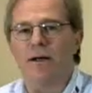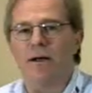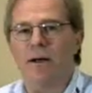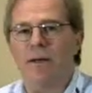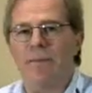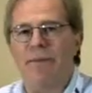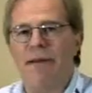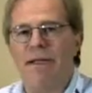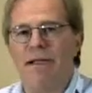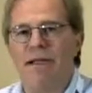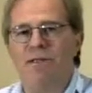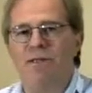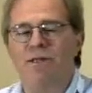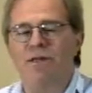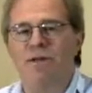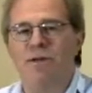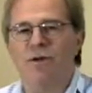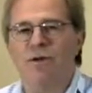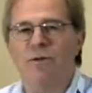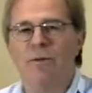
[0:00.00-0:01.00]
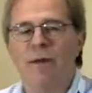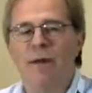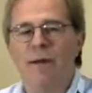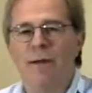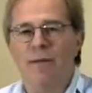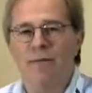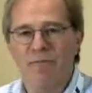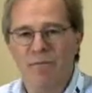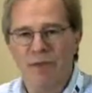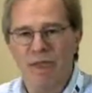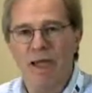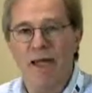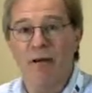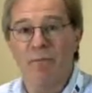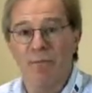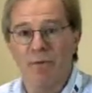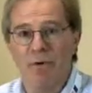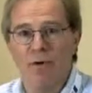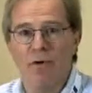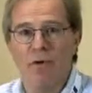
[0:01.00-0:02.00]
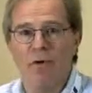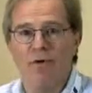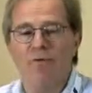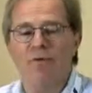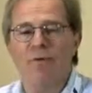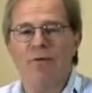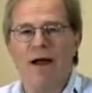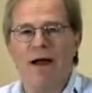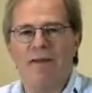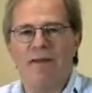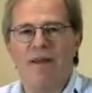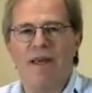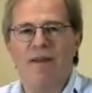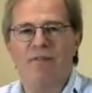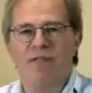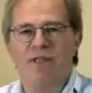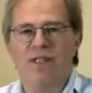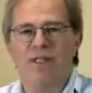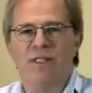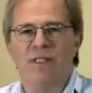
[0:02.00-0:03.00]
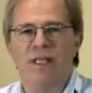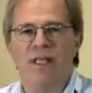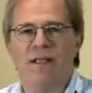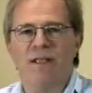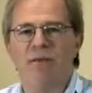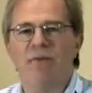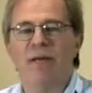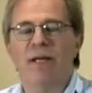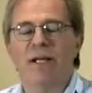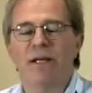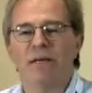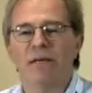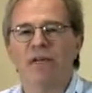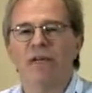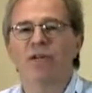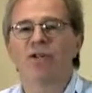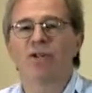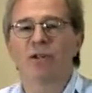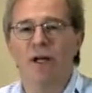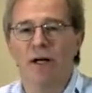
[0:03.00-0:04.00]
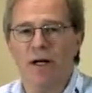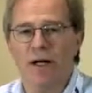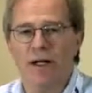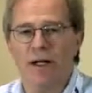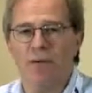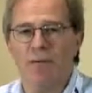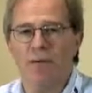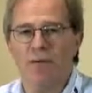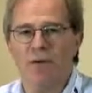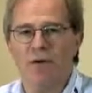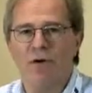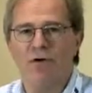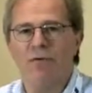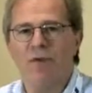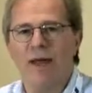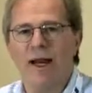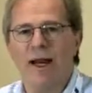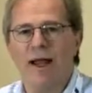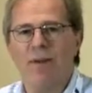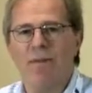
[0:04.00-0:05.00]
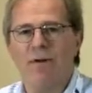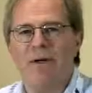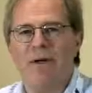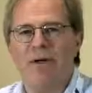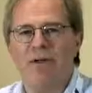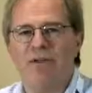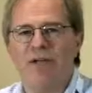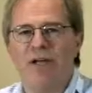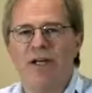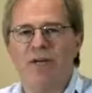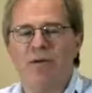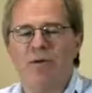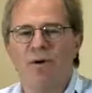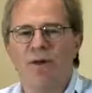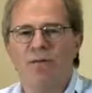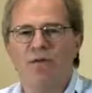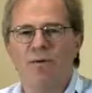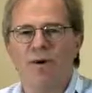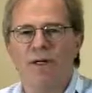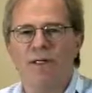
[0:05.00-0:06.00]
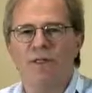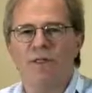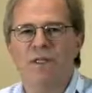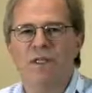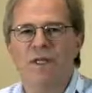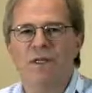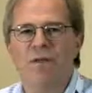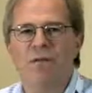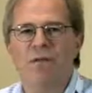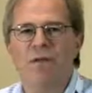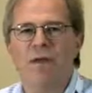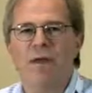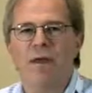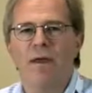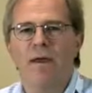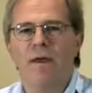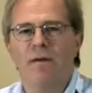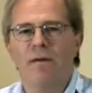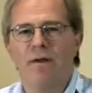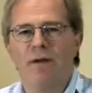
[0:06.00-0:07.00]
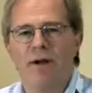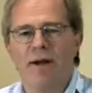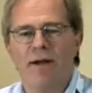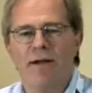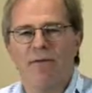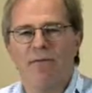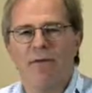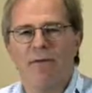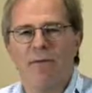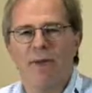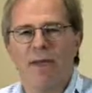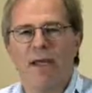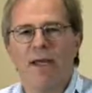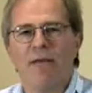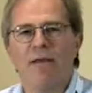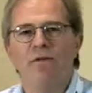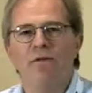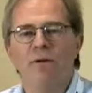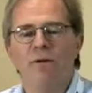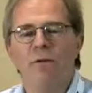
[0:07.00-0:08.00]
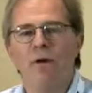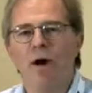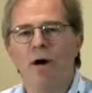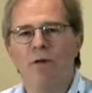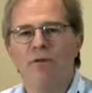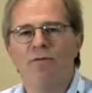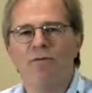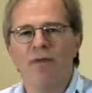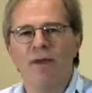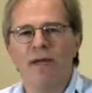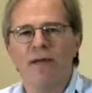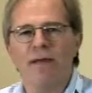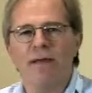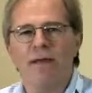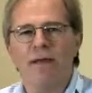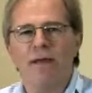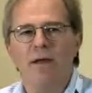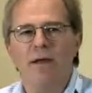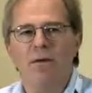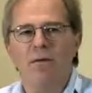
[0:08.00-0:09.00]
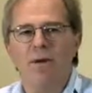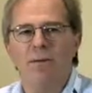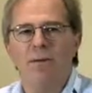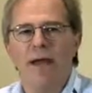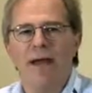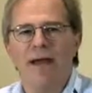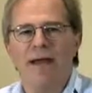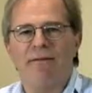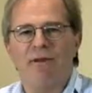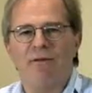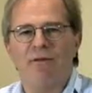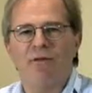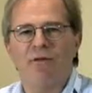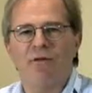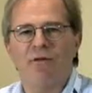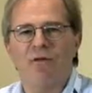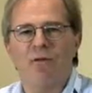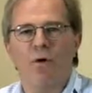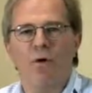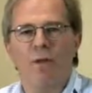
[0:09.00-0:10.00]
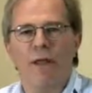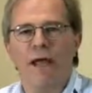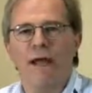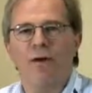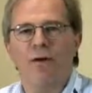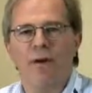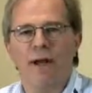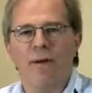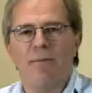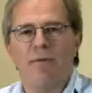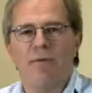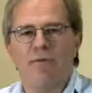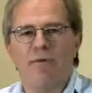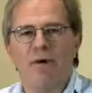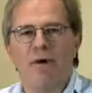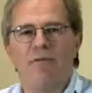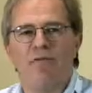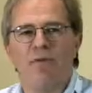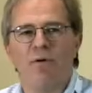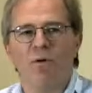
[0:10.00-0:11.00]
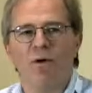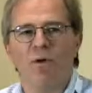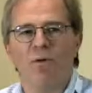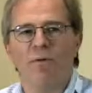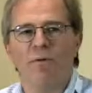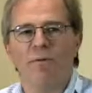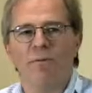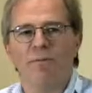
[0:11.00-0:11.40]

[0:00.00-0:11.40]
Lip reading: companies to get approved by the FCC. They've been conditionally approved. That happened on January 26th. They're going to have some meetings, and hopefully we may have our first rollout on April 24th.